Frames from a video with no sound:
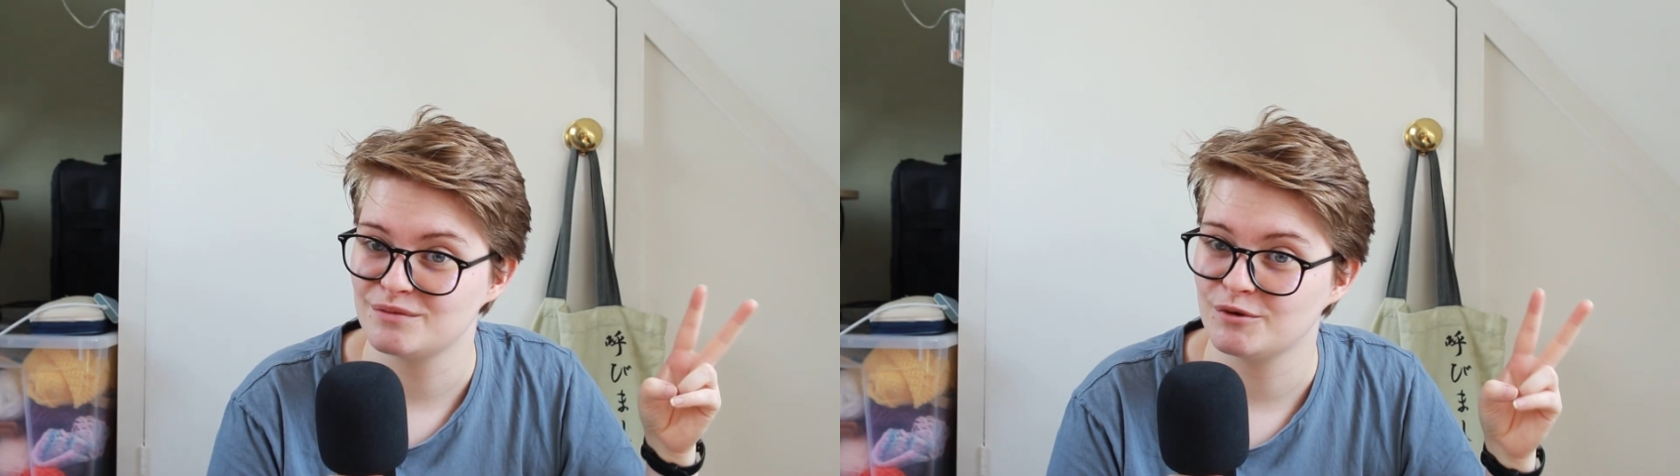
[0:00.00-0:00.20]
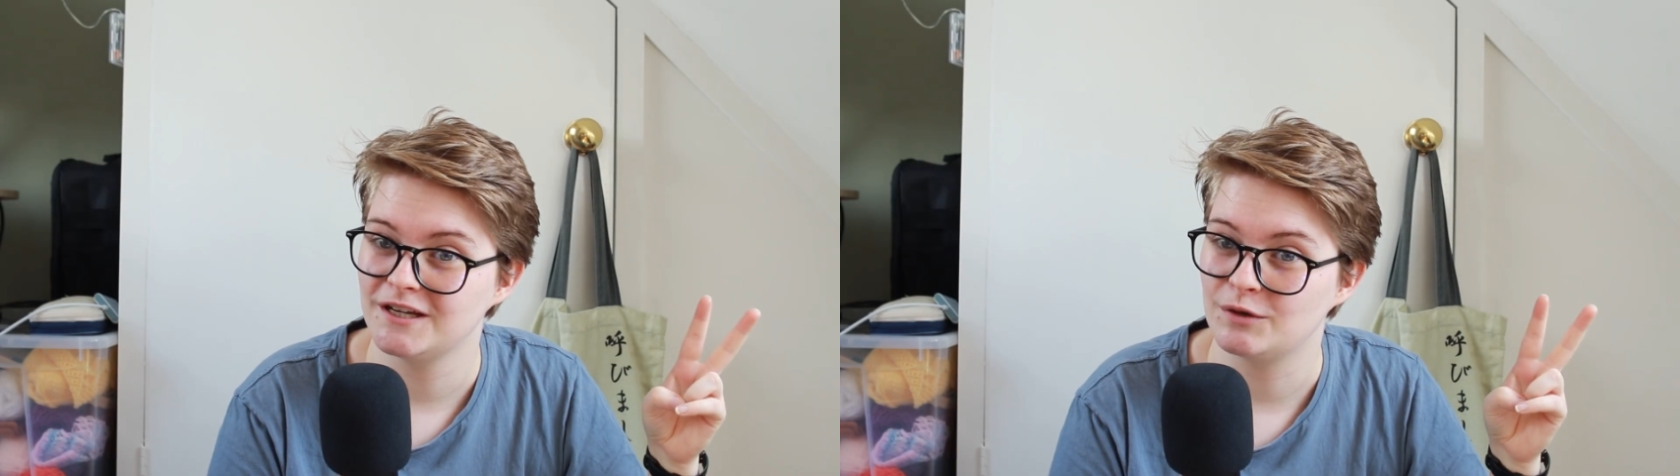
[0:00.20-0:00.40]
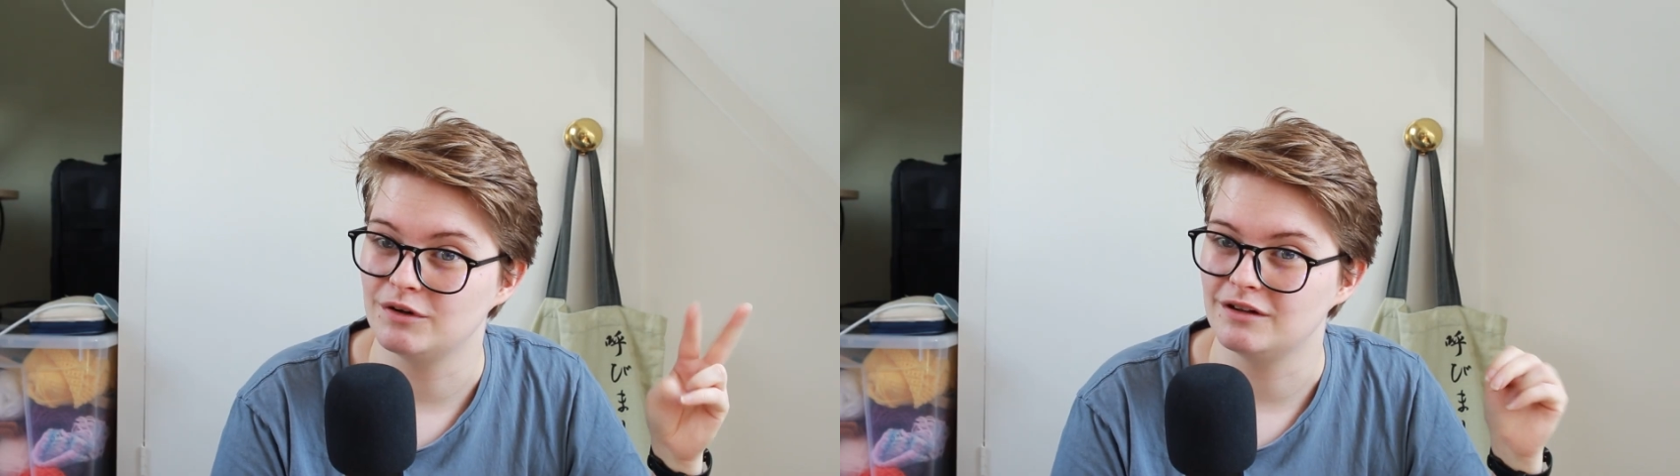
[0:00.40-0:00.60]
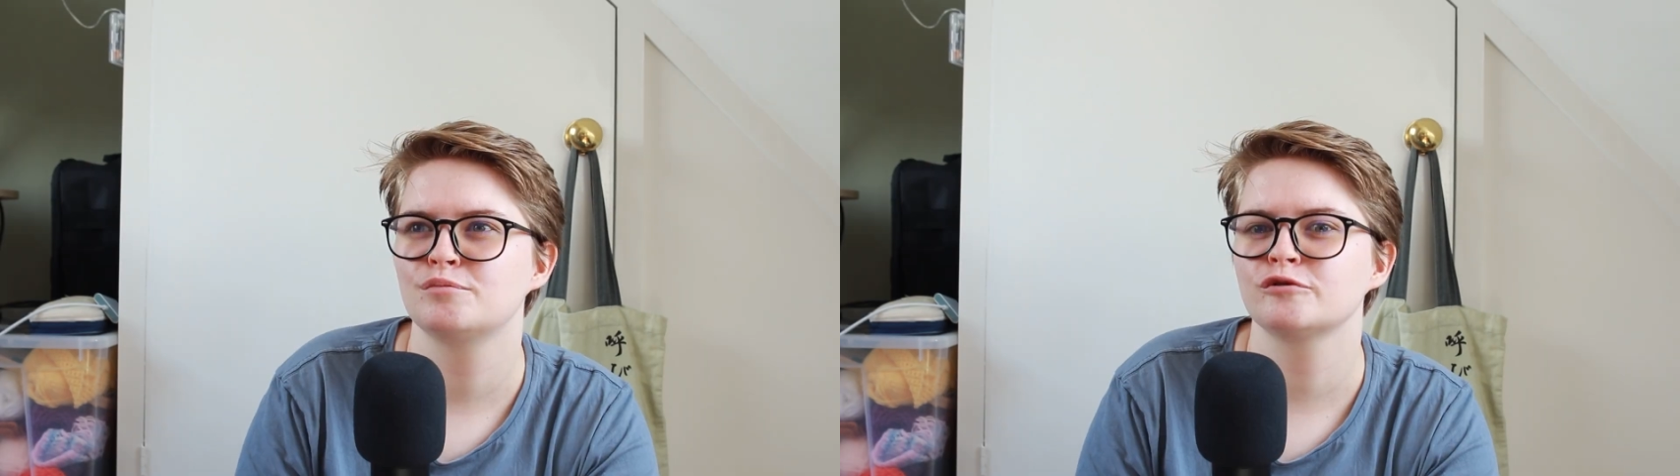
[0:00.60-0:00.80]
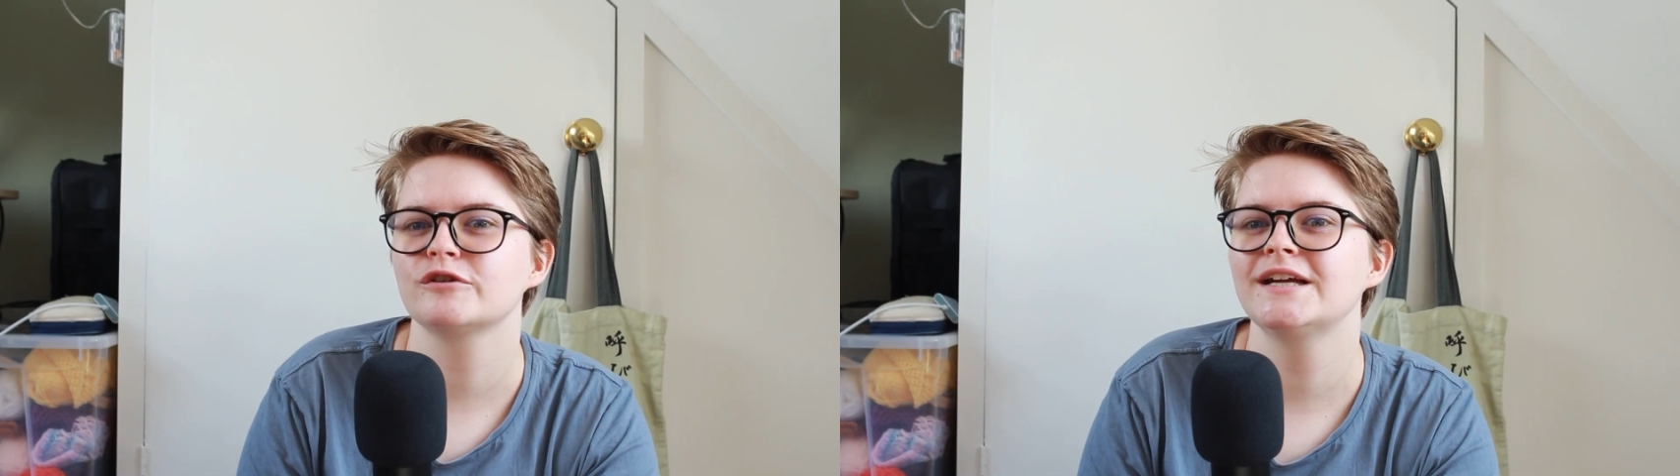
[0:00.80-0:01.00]

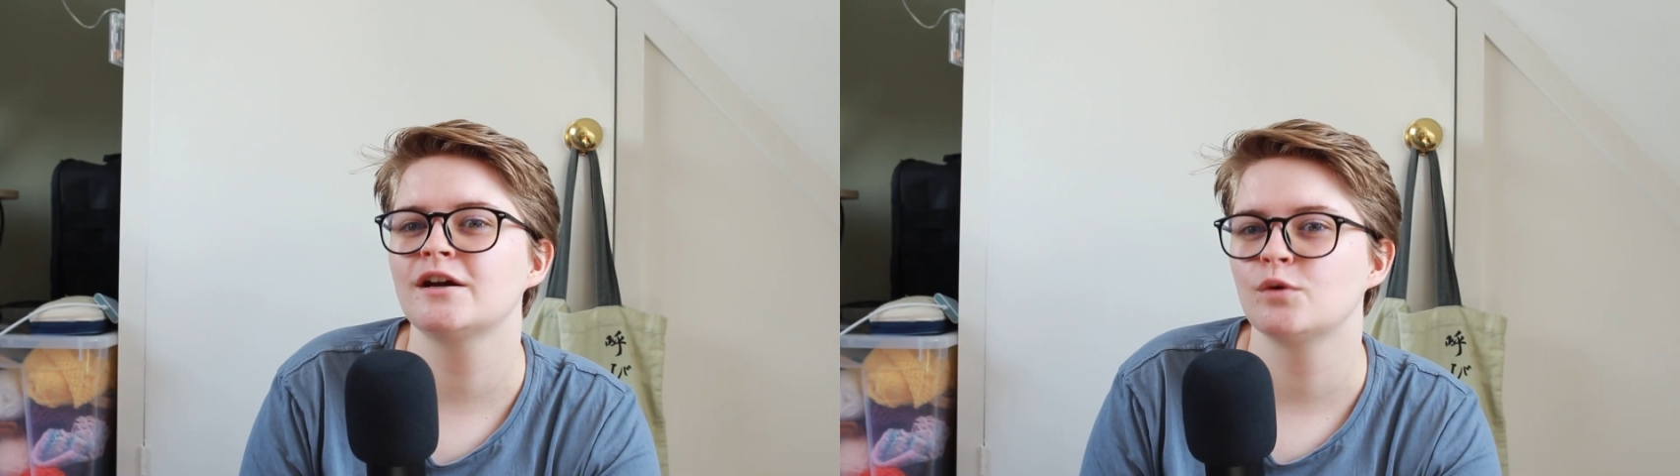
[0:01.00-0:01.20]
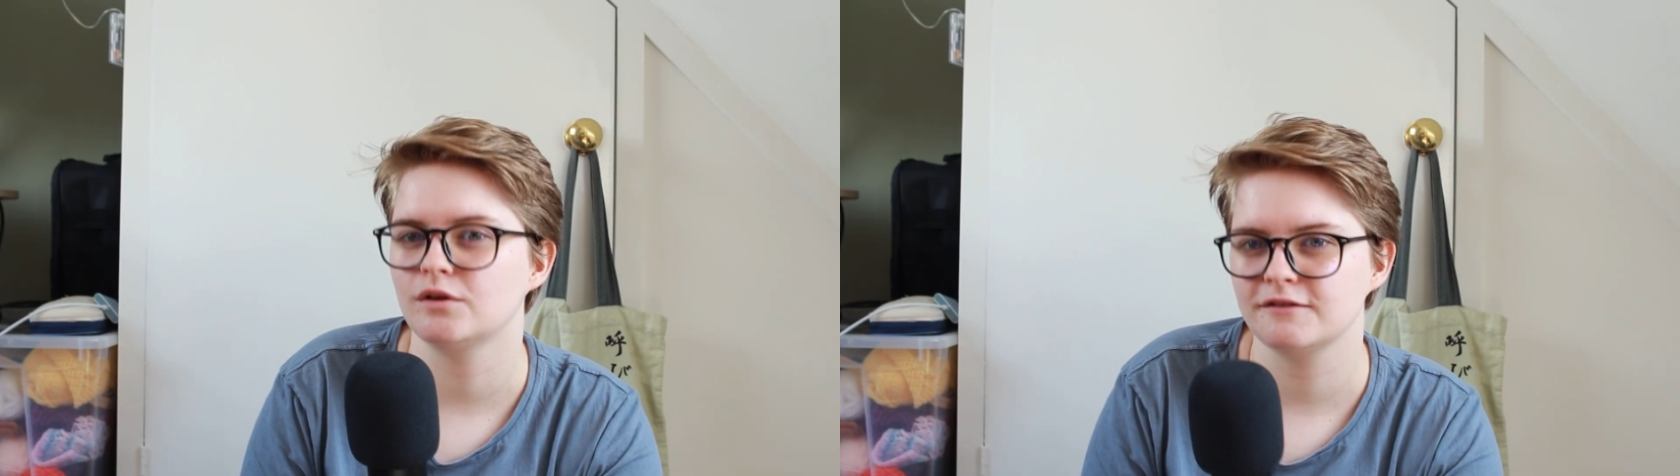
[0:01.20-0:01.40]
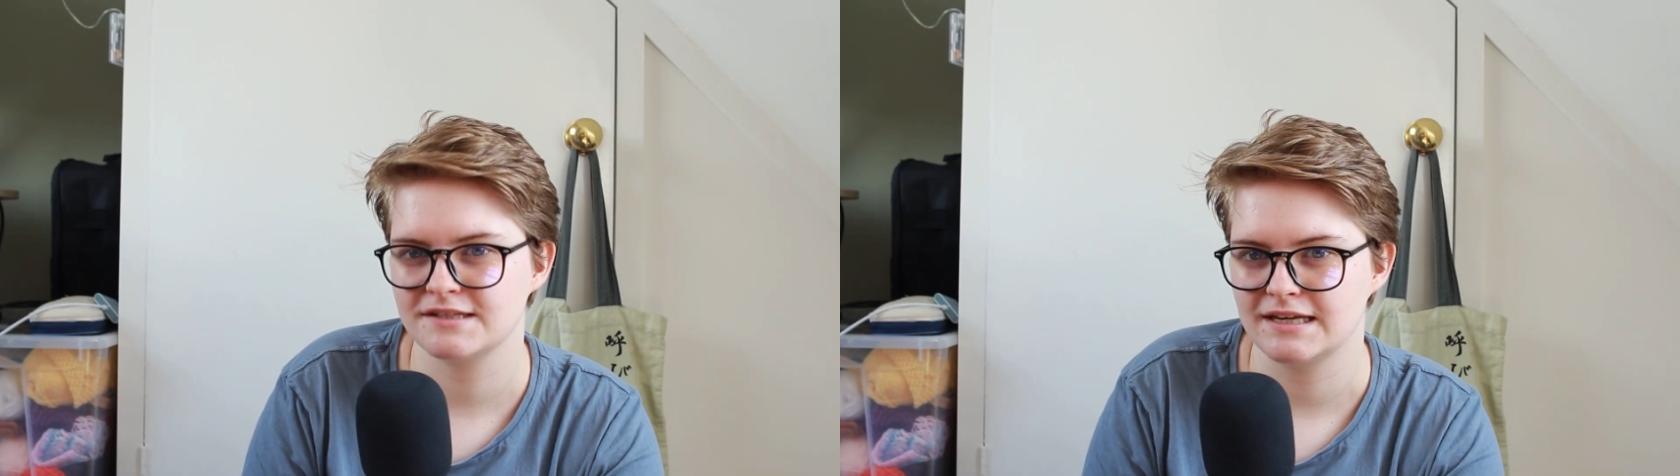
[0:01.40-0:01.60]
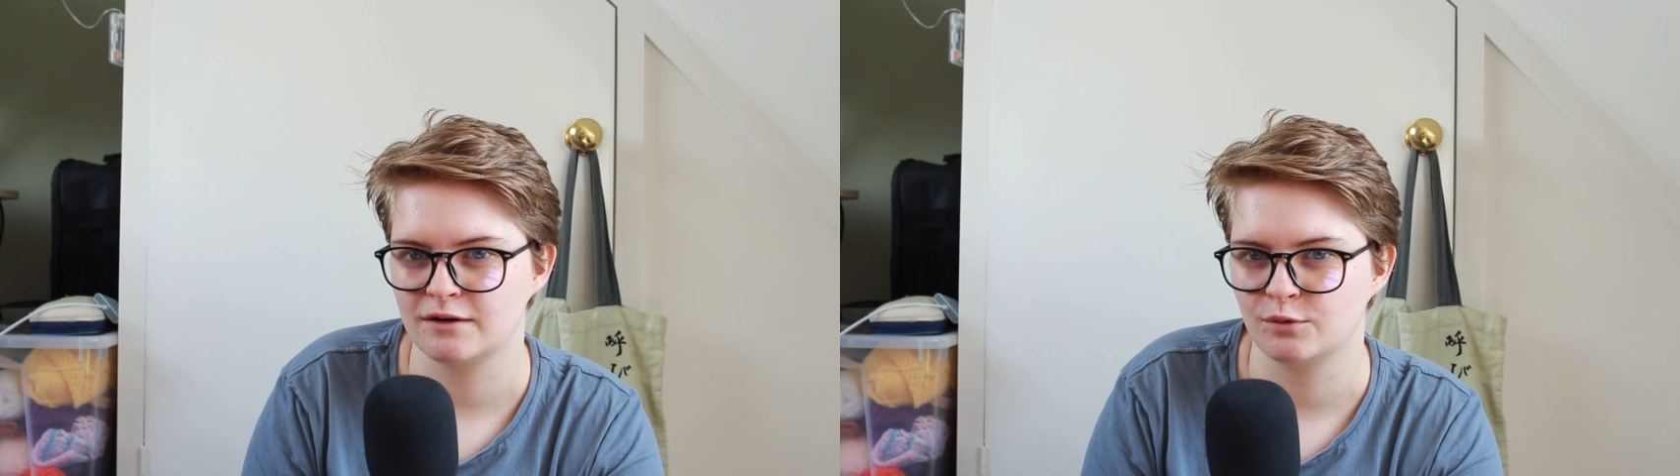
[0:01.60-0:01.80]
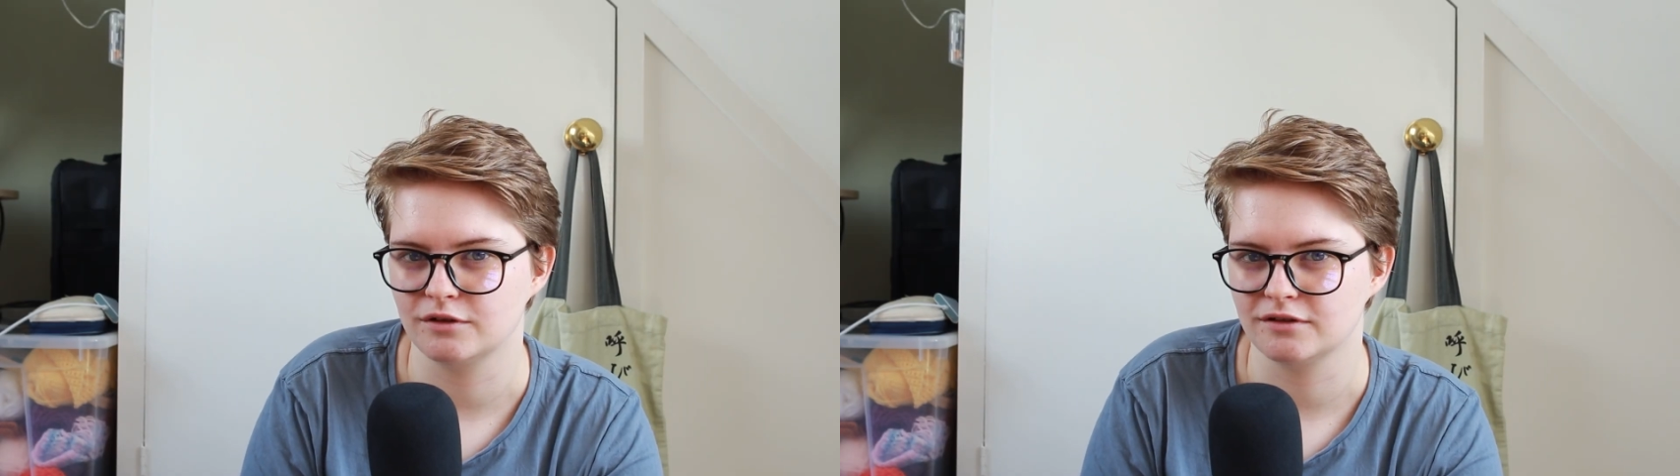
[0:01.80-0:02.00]
prequel
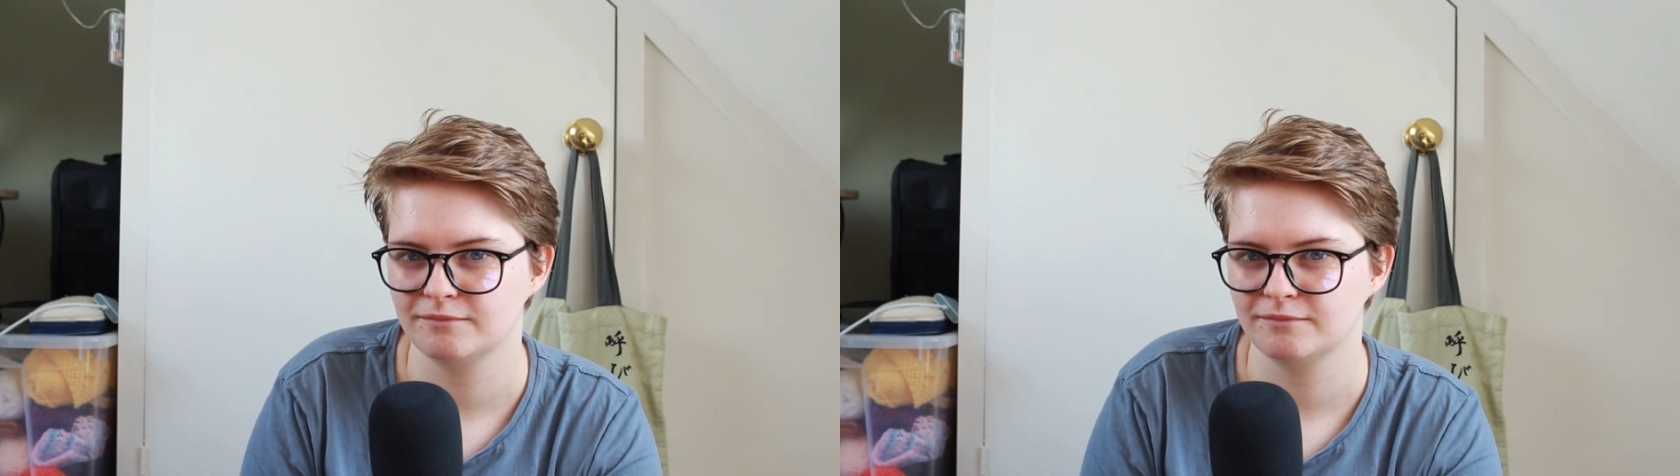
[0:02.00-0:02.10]
sequel